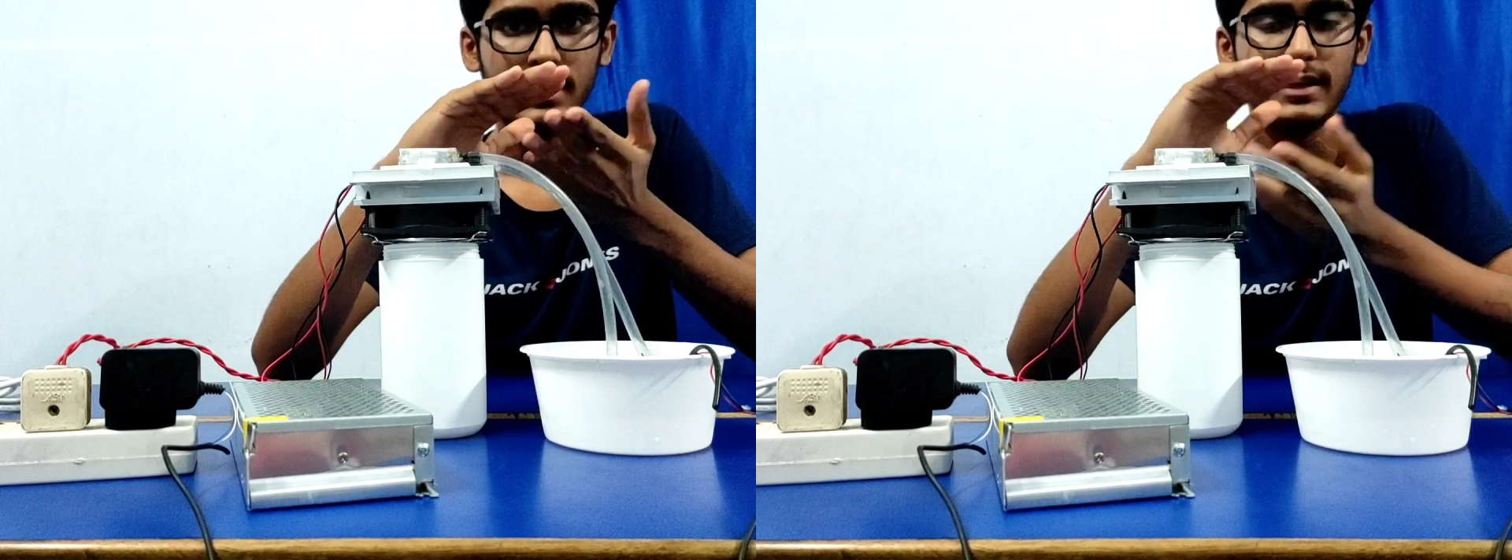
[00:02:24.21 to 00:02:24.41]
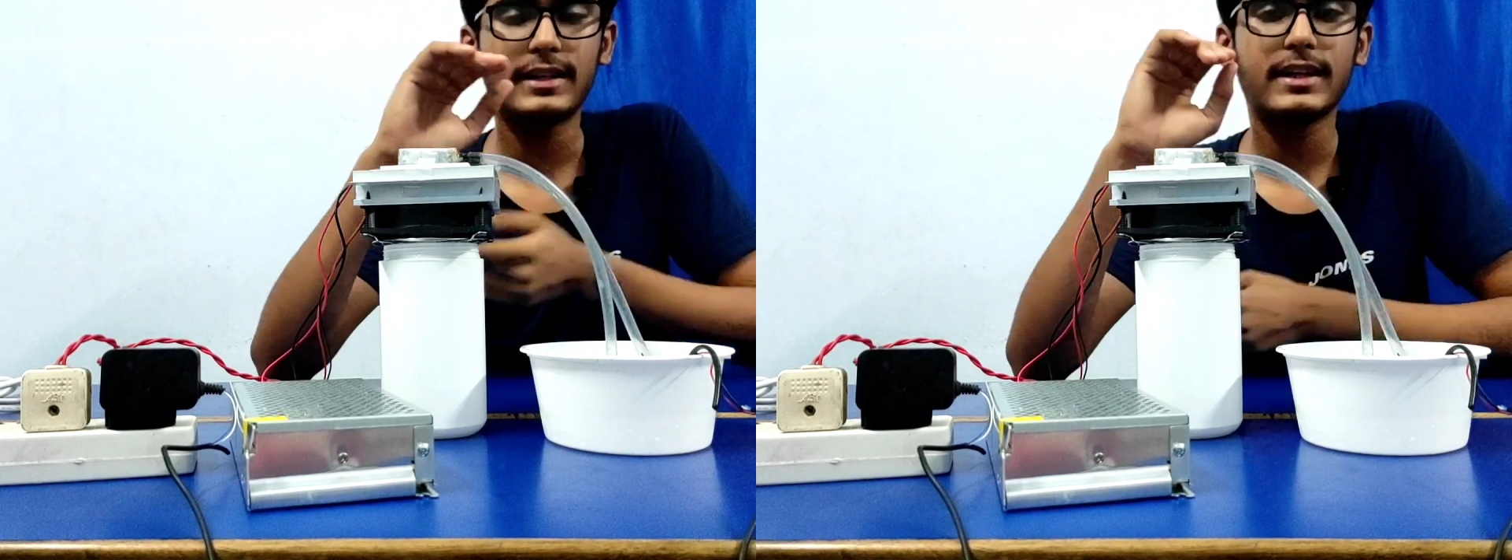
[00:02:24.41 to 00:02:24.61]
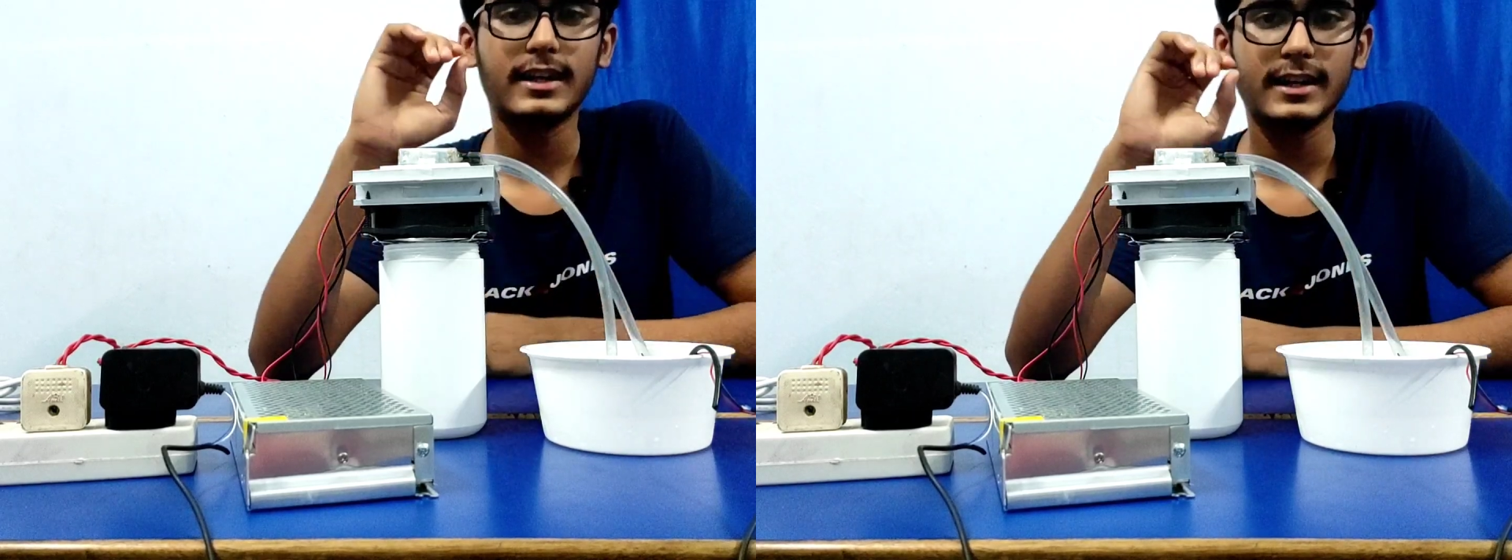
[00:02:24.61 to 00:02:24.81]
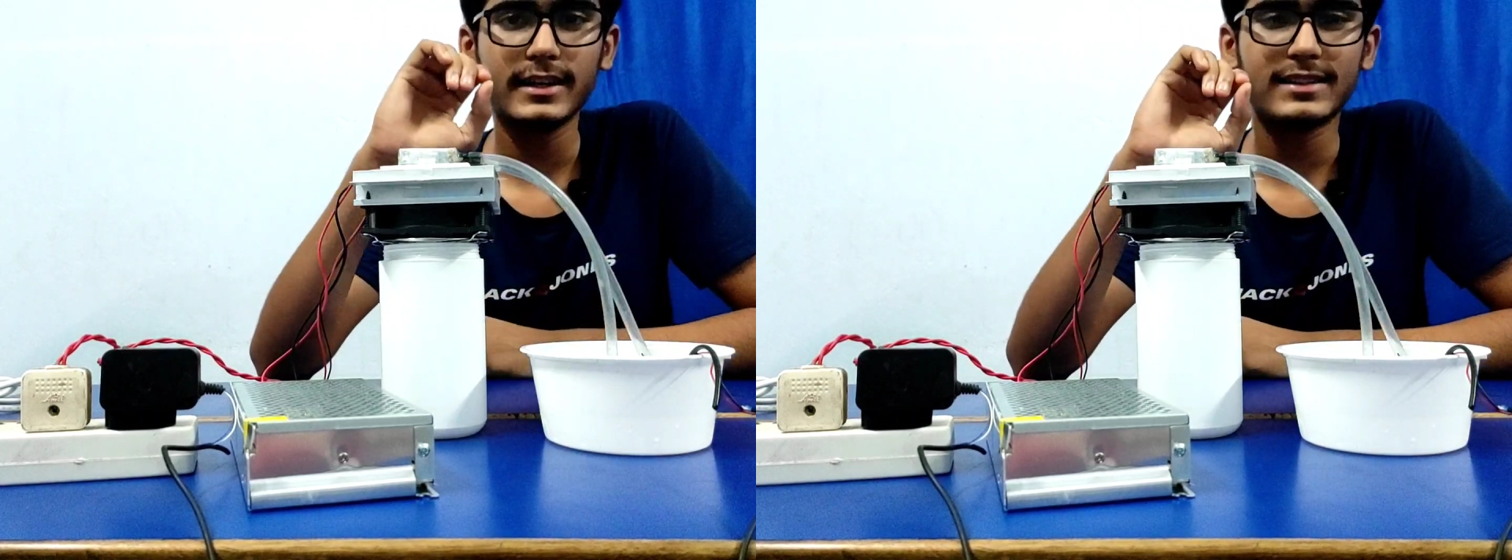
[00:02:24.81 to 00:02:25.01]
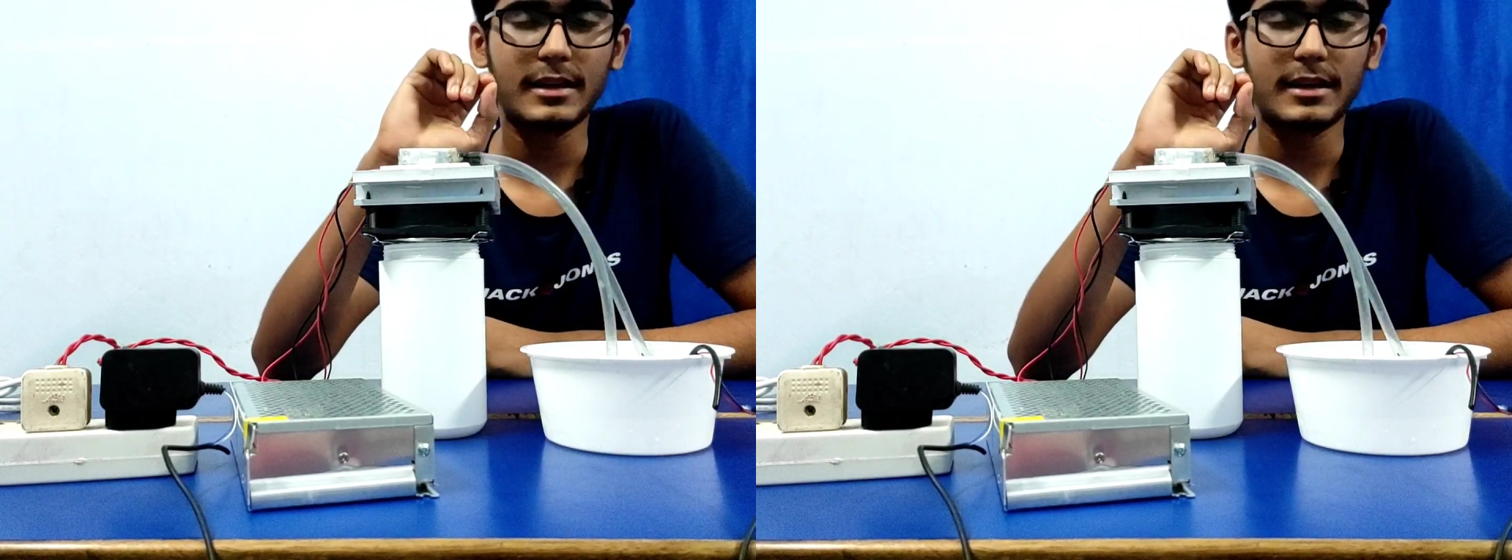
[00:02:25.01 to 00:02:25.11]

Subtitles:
It contains